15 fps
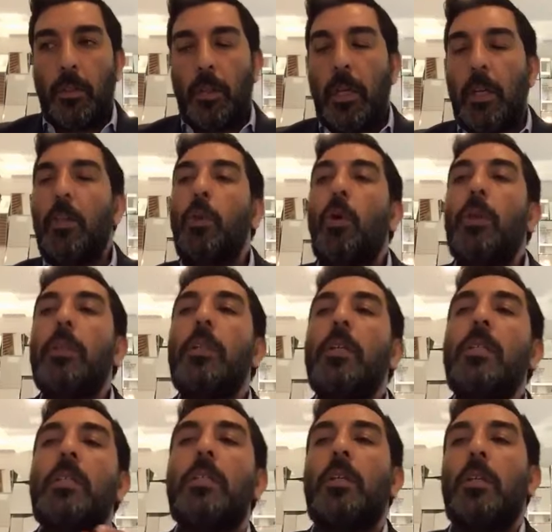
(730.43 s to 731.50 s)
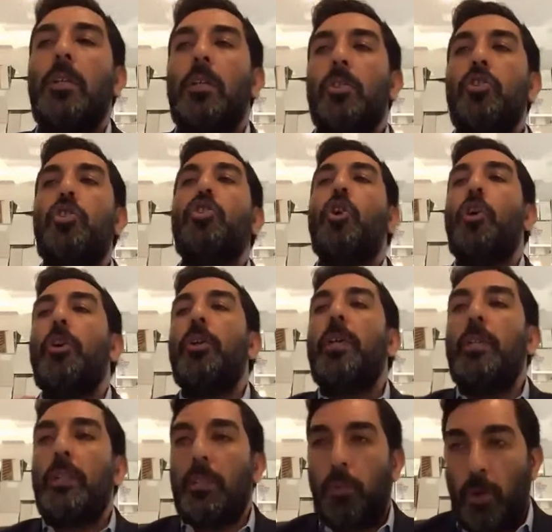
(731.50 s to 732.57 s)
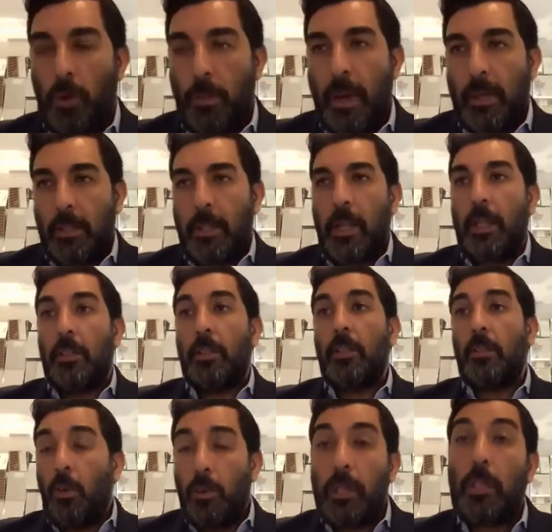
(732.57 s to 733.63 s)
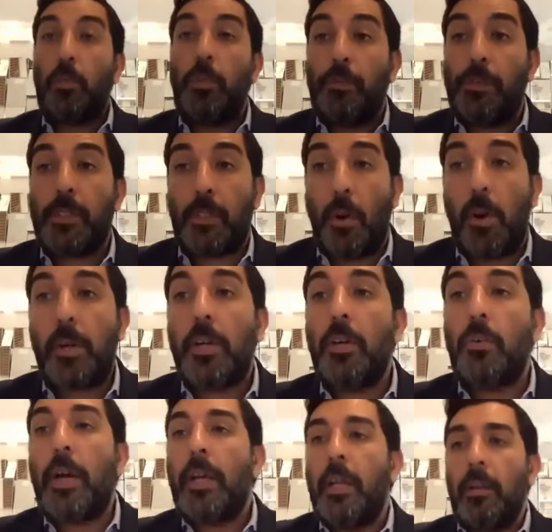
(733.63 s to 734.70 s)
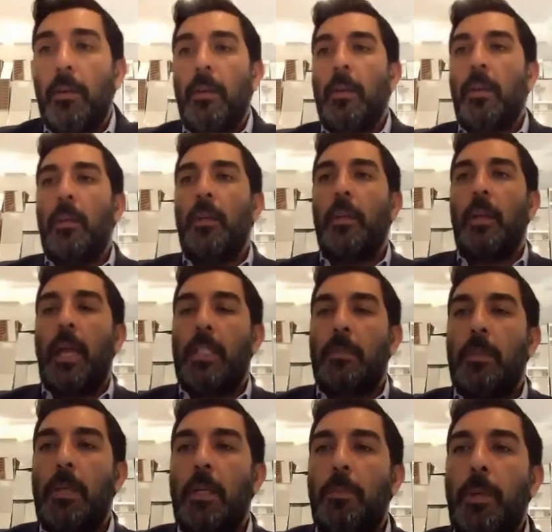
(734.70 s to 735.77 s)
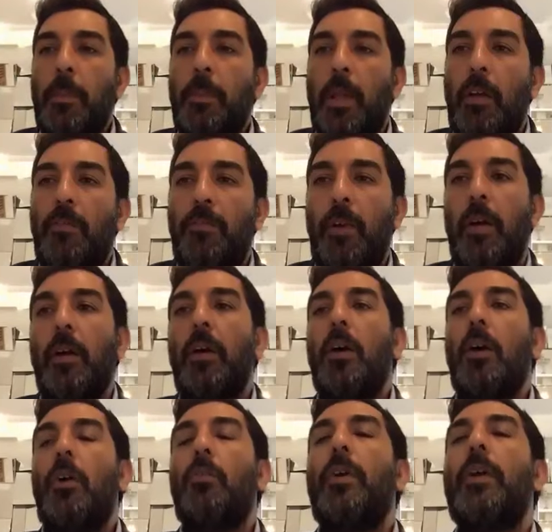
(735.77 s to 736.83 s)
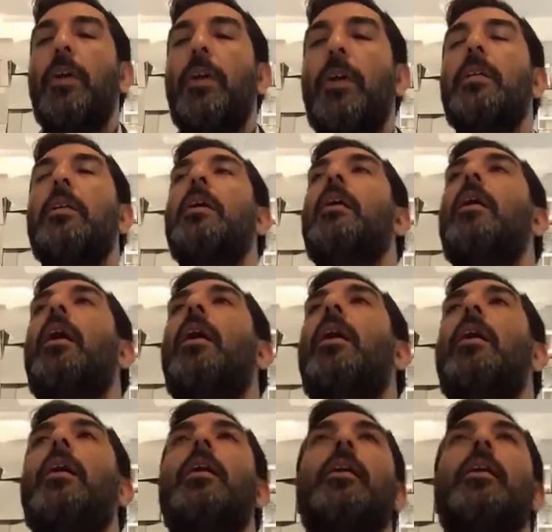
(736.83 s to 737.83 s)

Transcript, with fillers: And along this journey that we're about to enter, or that we've started already, as many people have uh, already uh,